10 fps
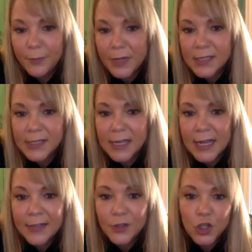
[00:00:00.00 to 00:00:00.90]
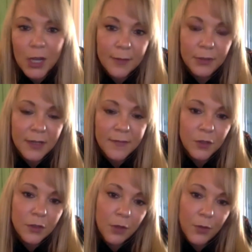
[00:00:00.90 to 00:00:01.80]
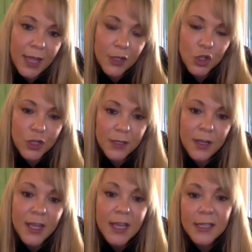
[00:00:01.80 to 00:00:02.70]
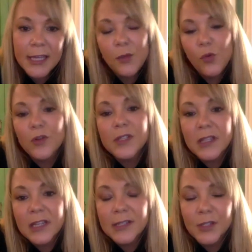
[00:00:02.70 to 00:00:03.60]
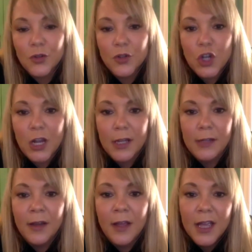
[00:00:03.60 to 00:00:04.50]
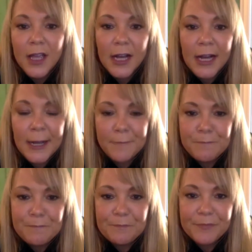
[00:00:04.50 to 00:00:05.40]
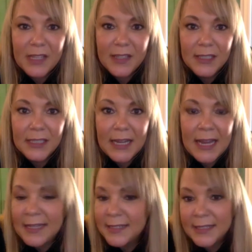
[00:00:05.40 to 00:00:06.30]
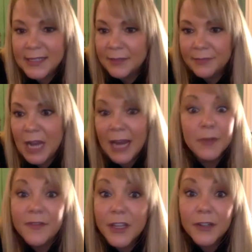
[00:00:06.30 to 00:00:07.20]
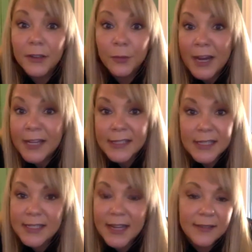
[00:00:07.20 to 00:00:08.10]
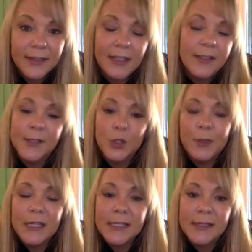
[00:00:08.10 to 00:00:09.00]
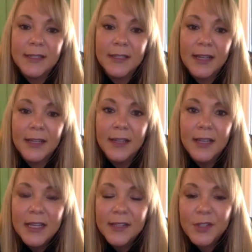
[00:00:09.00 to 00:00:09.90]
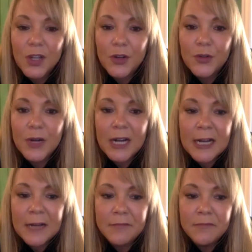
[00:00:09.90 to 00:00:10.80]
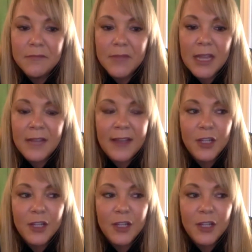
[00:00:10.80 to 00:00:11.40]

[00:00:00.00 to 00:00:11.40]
So company size, job level, location, keywords that they search on, um, and time of year, right? Seasonality also plays into that. So um,